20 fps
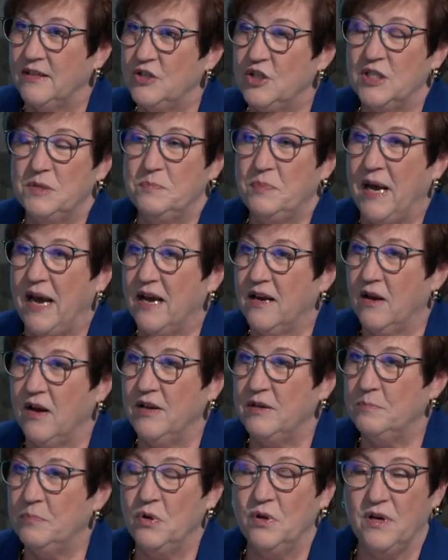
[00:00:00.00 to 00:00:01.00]
Just pack
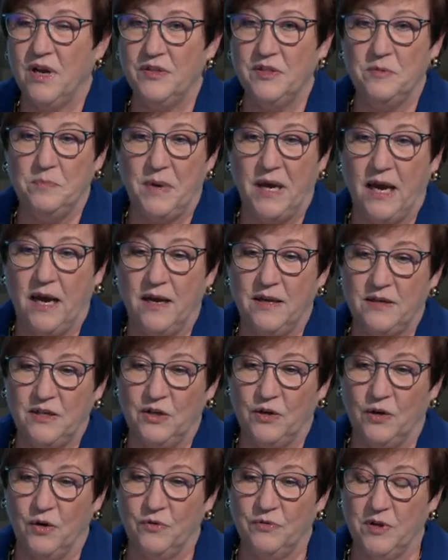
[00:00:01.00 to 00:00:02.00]
on, put on the
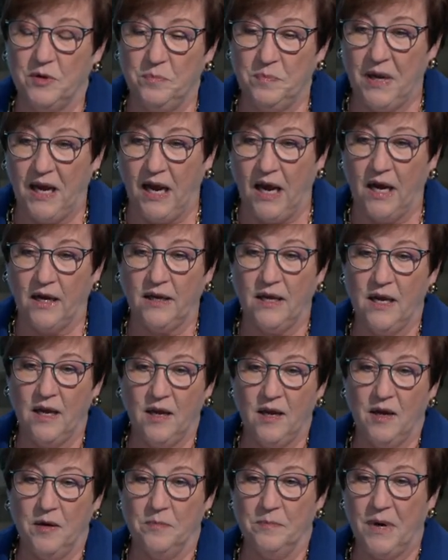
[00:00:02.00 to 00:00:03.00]
the pack,
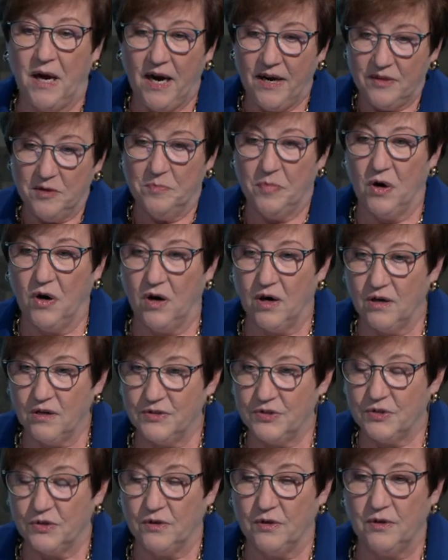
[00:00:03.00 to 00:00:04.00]
buy the
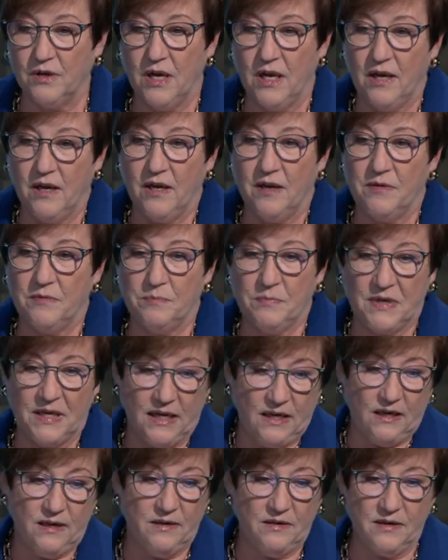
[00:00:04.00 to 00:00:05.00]
bars, or
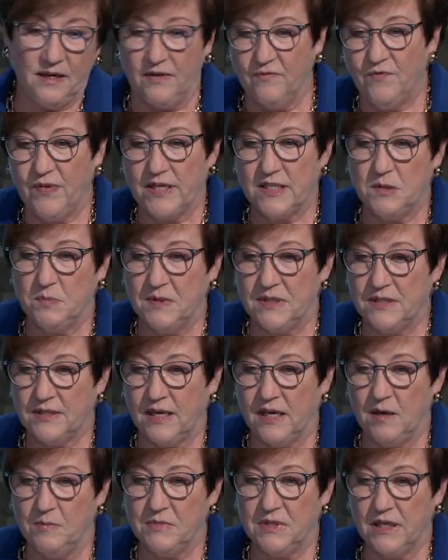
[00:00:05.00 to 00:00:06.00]
get an investment
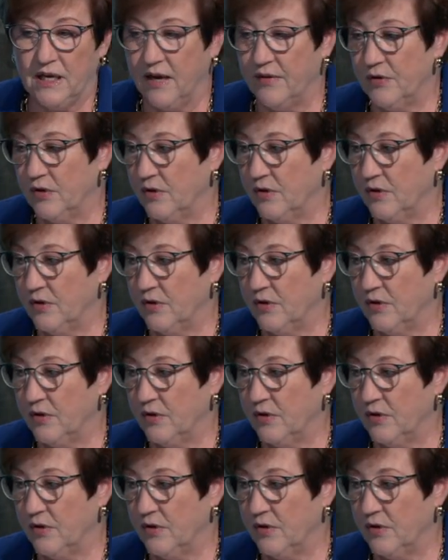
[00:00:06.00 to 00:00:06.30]
scheme together